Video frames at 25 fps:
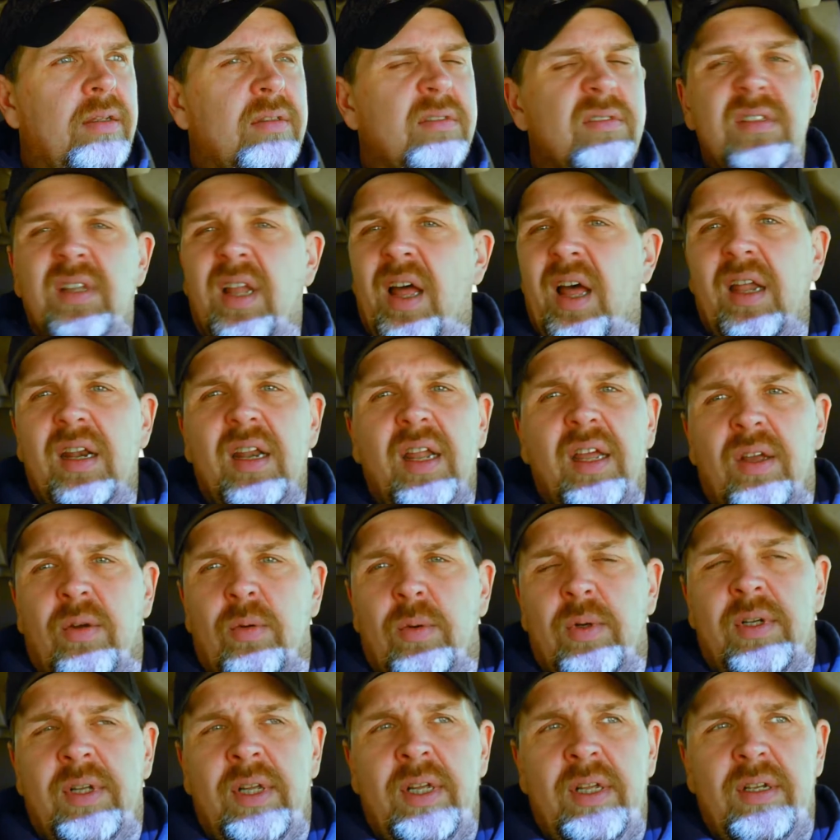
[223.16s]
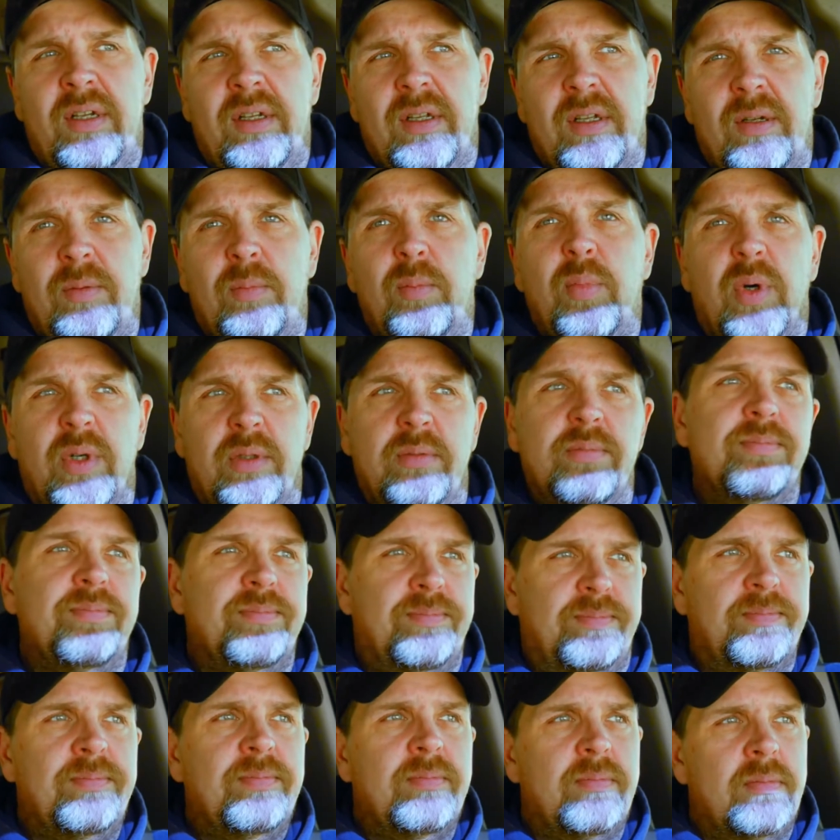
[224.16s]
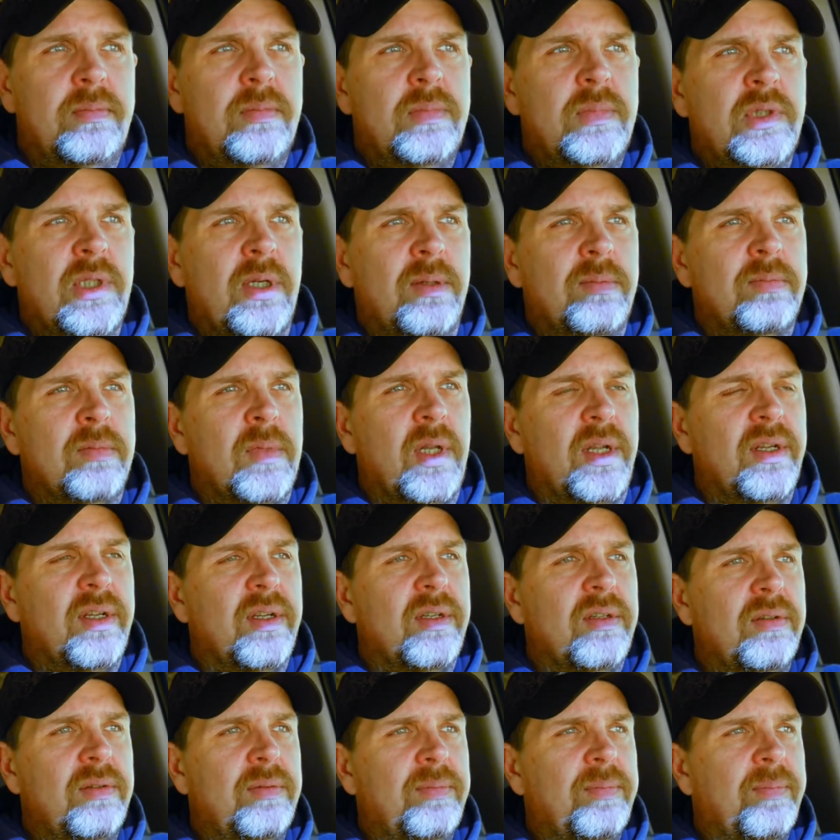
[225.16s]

Not like what he did, but something like it.